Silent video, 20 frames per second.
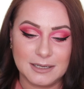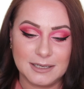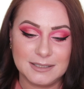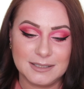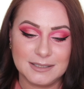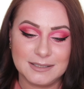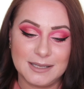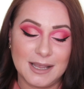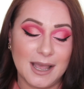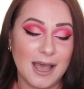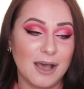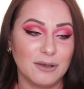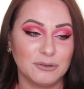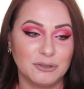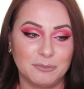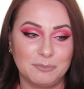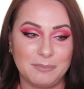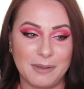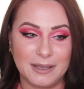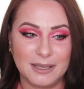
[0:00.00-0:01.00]
This is the
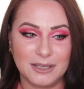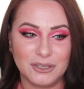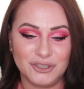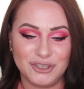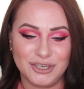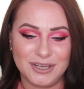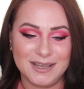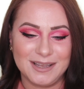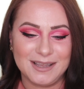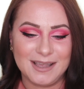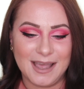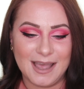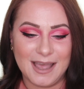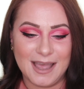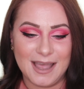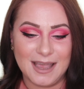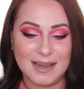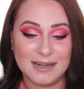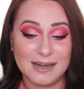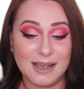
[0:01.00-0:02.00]
outer packaging,
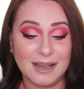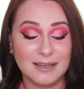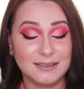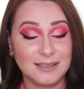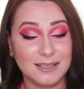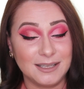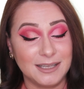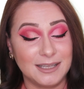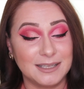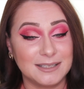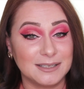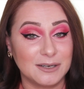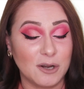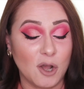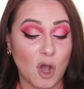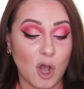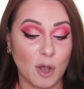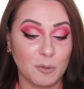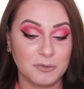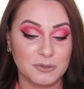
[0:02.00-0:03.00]
and I think it's an
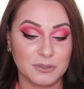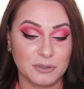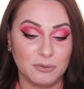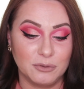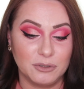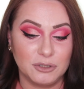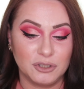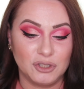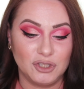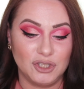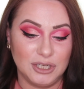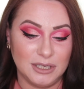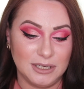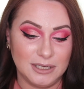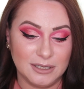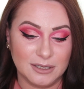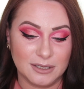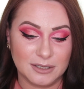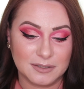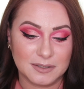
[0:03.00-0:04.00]
absolute
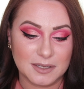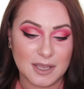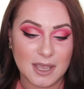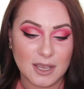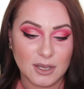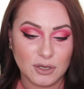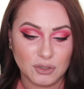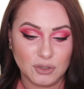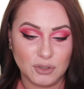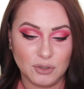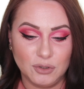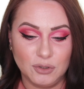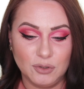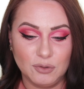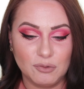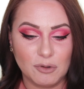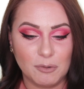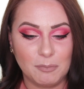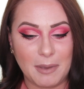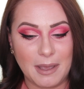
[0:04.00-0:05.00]
genius to
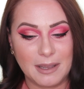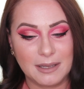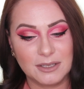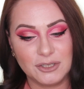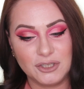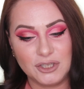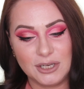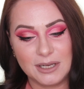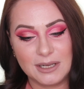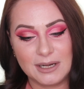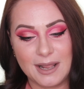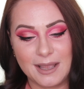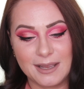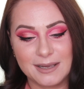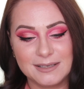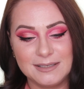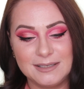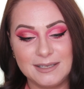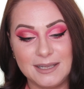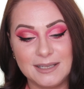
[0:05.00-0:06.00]
do a packaging
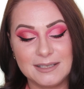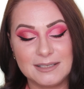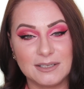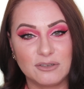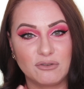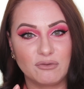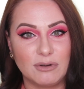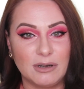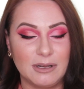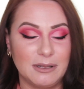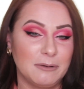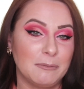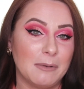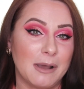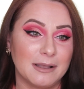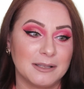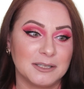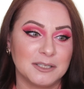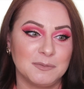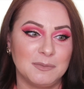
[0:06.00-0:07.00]
like this. It really
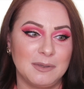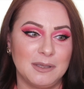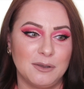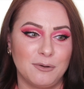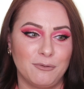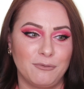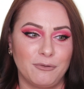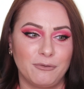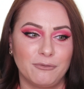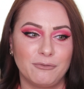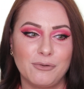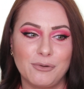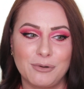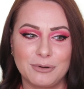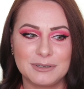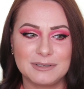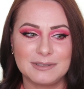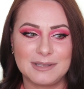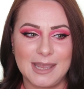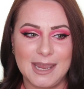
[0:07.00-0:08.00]
reminds me of a
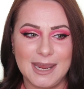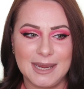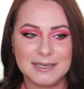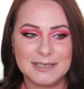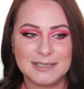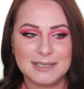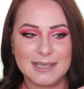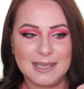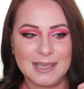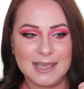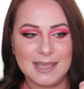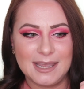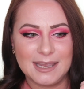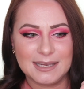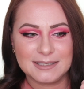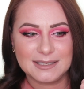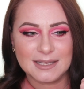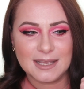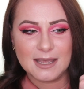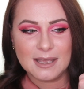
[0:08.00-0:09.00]
first aid kit,